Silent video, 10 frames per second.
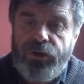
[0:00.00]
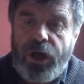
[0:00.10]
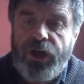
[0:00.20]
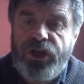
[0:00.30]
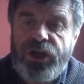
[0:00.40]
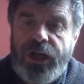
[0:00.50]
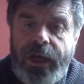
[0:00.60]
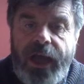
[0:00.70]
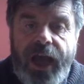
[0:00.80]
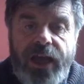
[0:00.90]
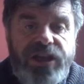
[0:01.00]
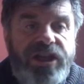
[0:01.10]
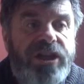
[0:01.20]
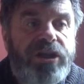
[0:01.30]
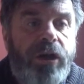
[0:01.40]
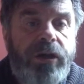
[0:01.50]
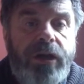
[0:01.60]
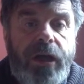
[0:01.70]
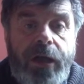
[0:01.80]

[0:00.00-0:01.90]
knowledge and insist on